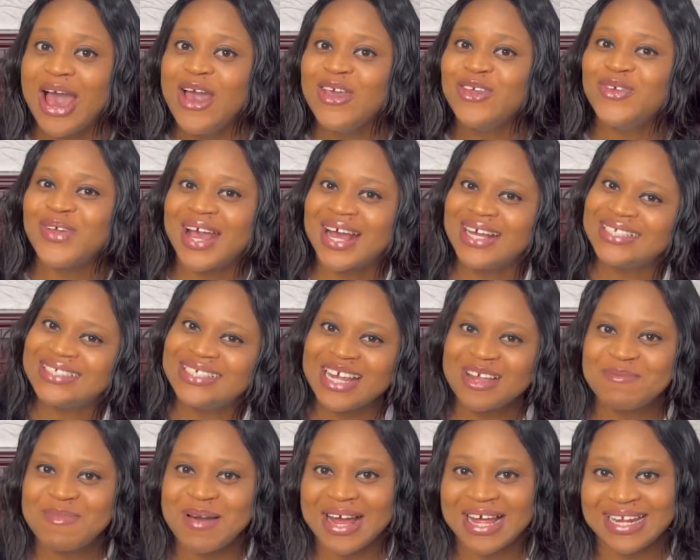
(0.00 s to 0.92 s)
You can
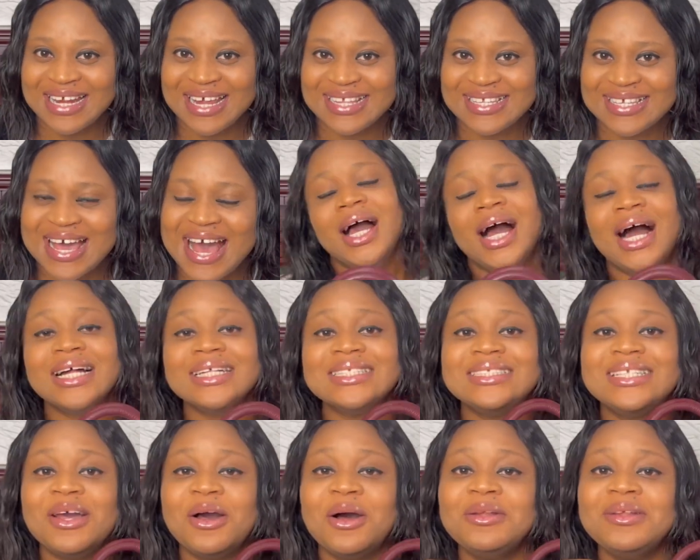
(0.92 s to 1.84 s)
check back later, as
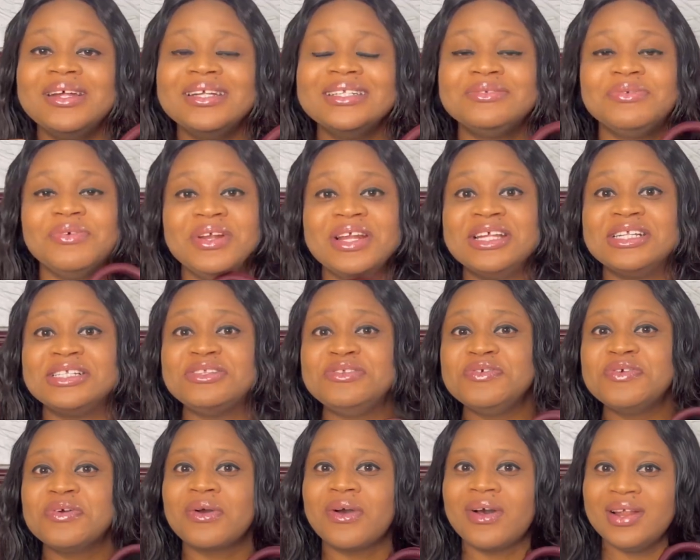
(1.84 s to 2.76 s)
they always release
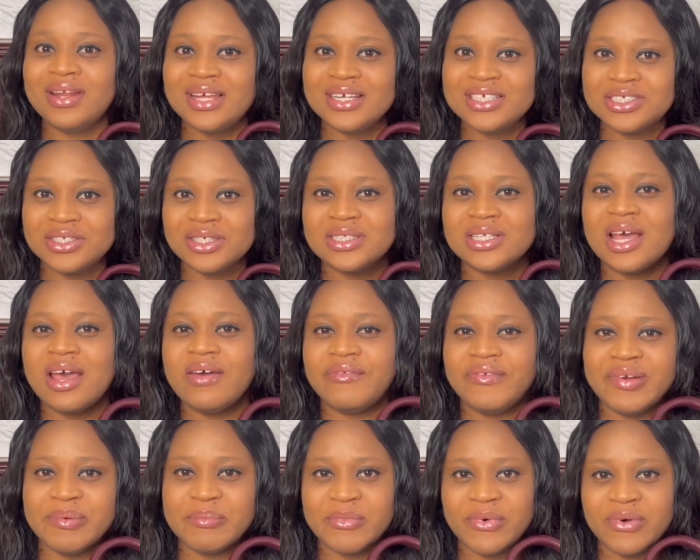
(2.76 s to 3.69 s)
new collections
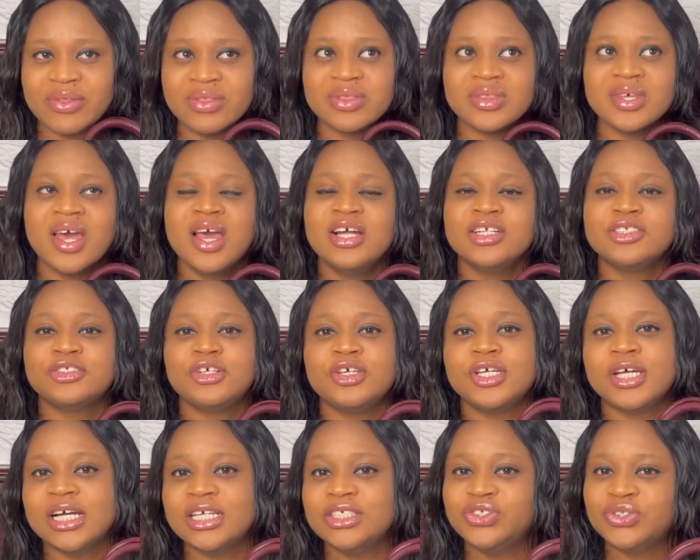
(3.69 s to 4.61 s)
every month, so
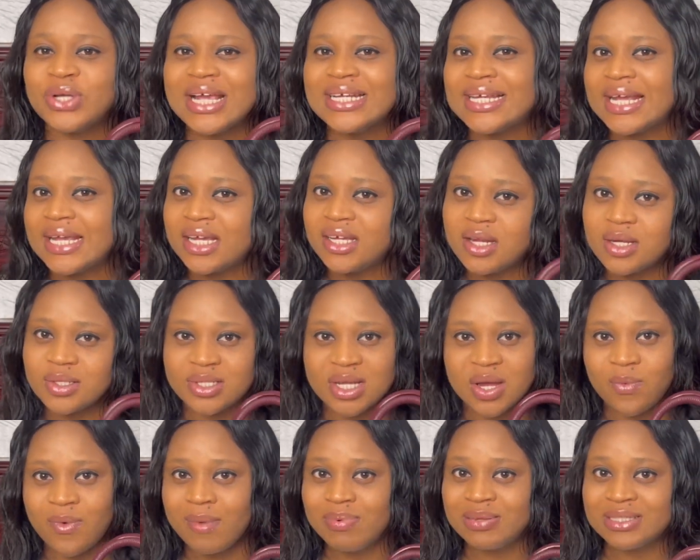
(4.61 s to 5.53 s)
you can try checking out their
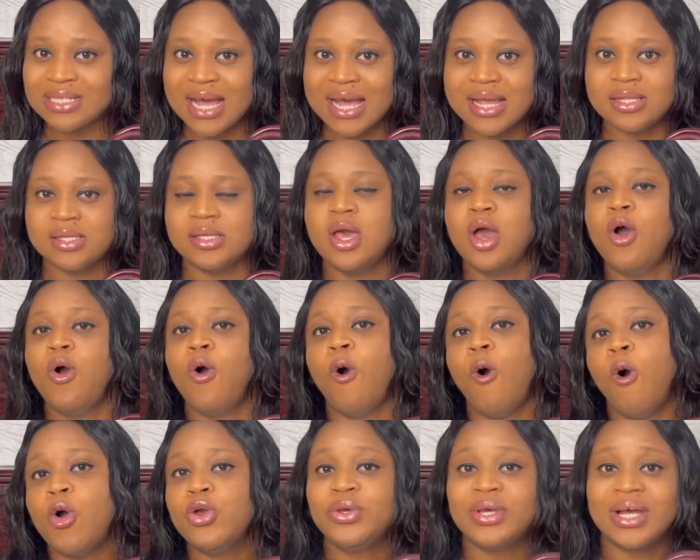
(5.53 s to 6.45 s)
website,
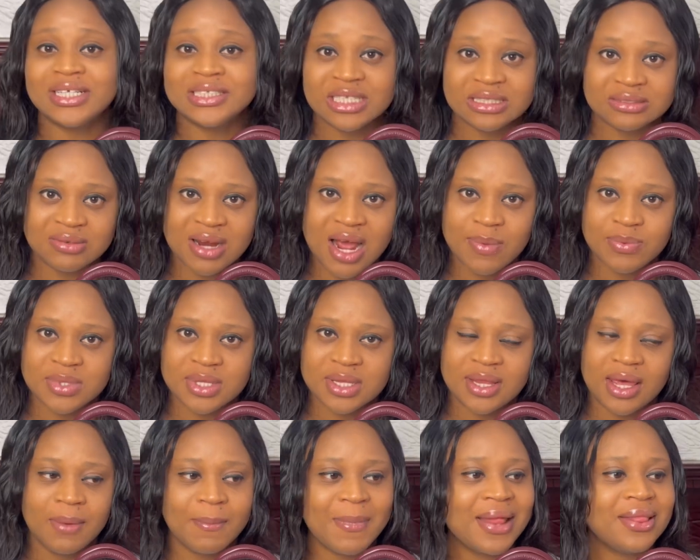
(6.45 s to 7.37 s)
or you can subscribe to
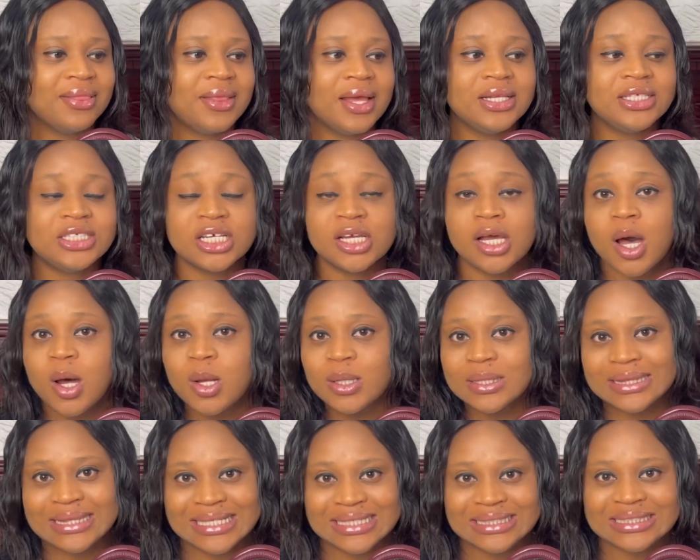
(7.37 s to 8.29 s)
them and then check
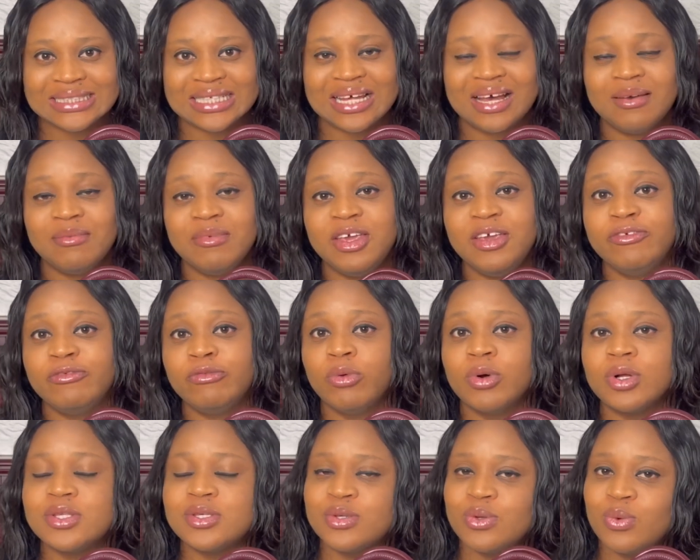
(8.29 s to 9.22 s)
out next time if
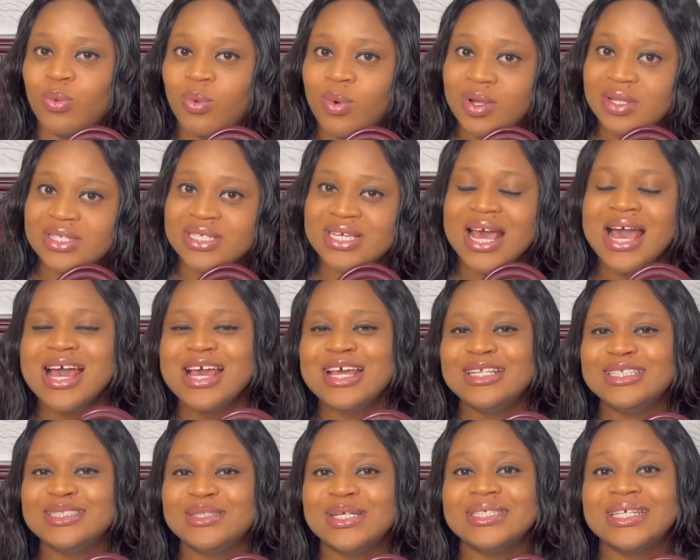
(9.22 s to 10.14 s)
what you want
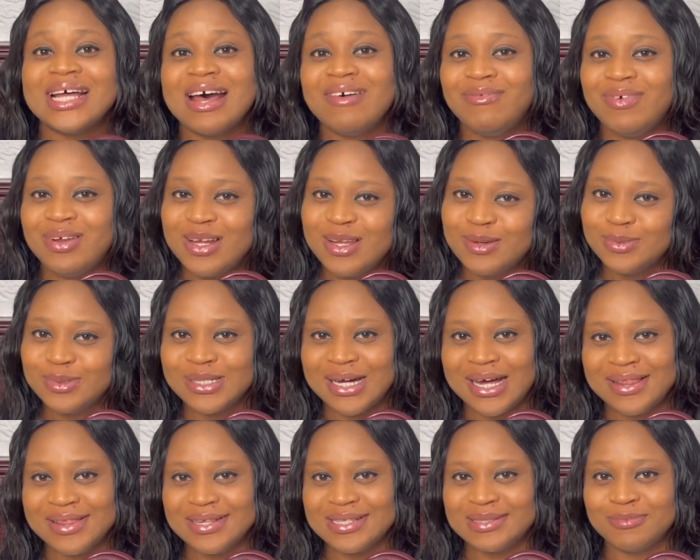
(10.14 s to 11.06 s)
is not available
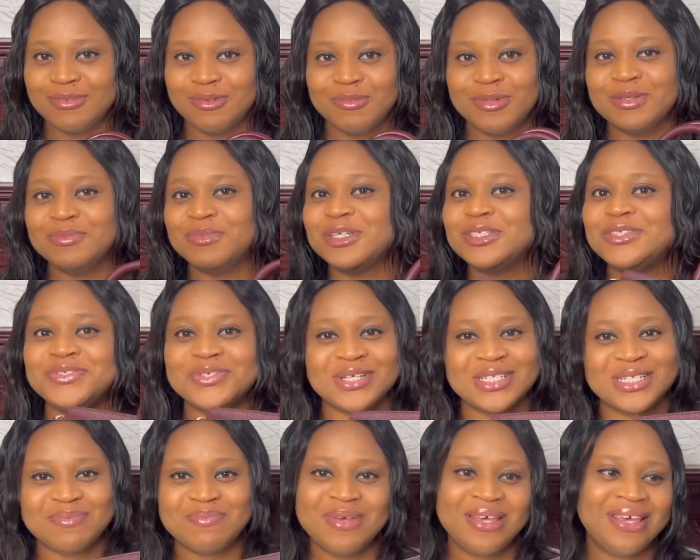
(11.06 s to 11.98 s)
at this moment. But
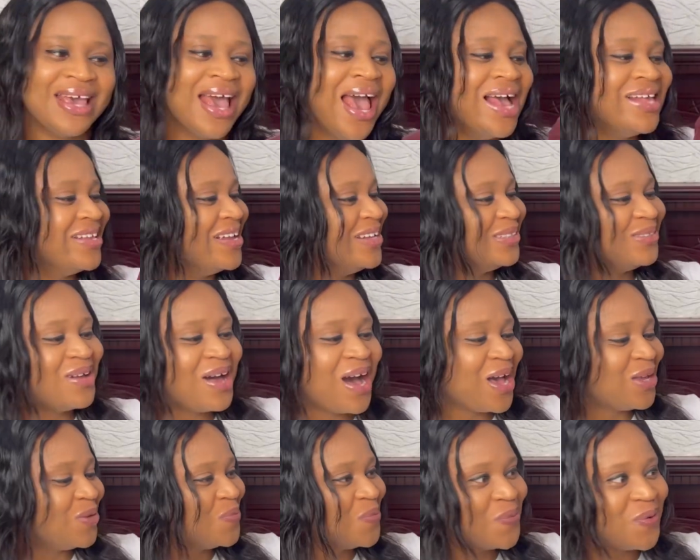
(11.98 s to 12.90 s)
trust me, there's no how
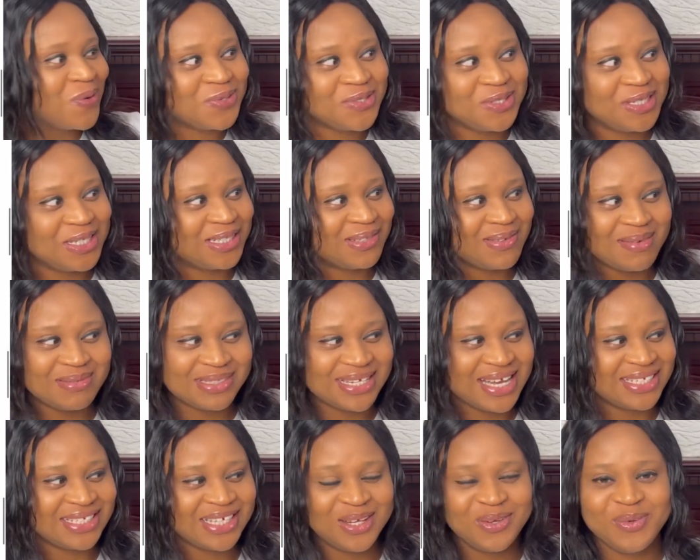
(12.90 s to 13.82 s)
you go to this
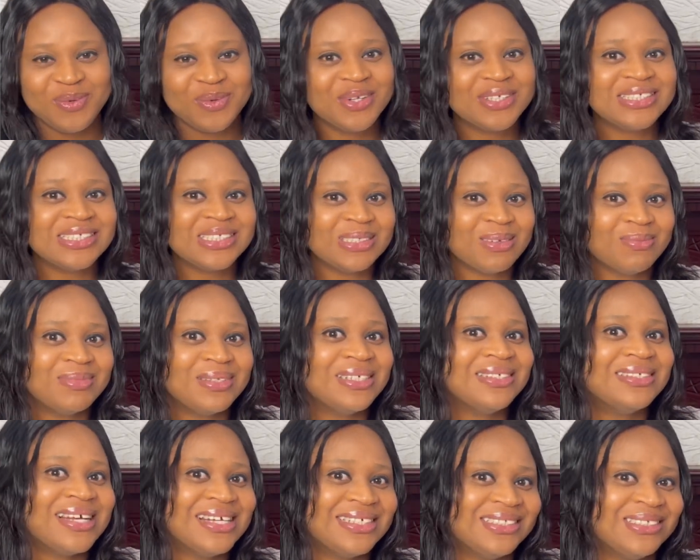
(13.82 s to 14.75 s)
website and you will not see something
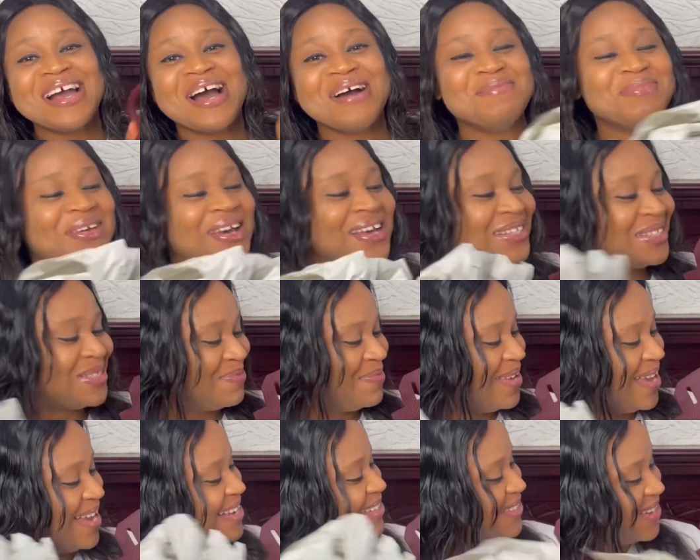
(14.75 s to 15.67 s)
nice. I'm going to
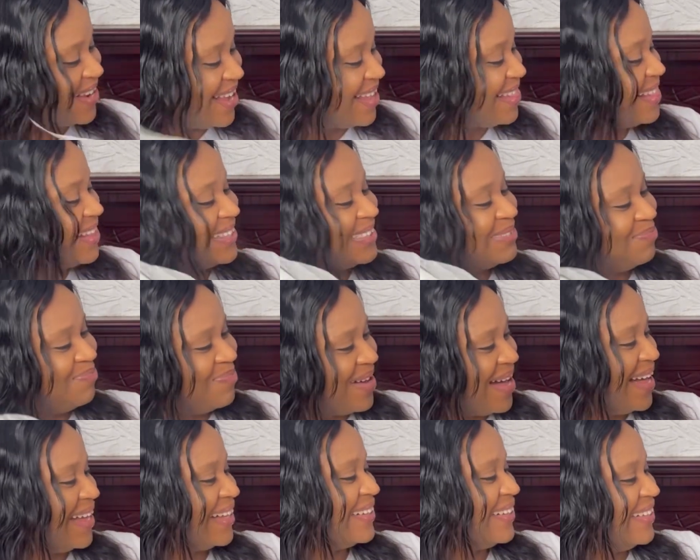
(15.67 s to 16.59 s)
be enjoying this
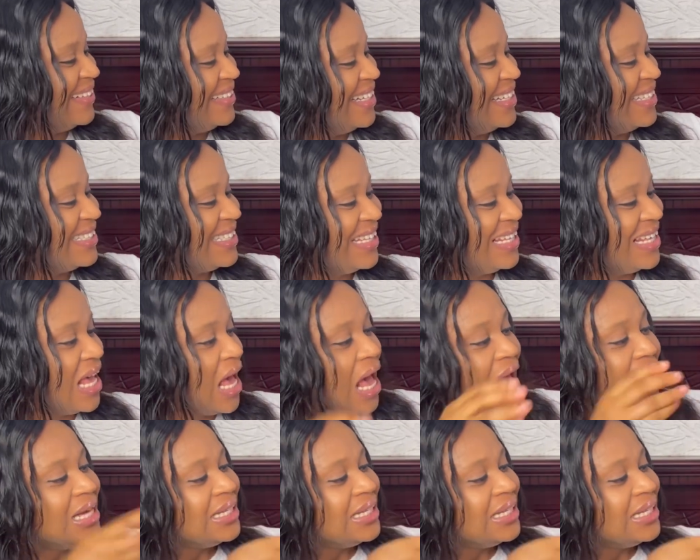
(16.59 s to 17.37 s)
bag, honestly.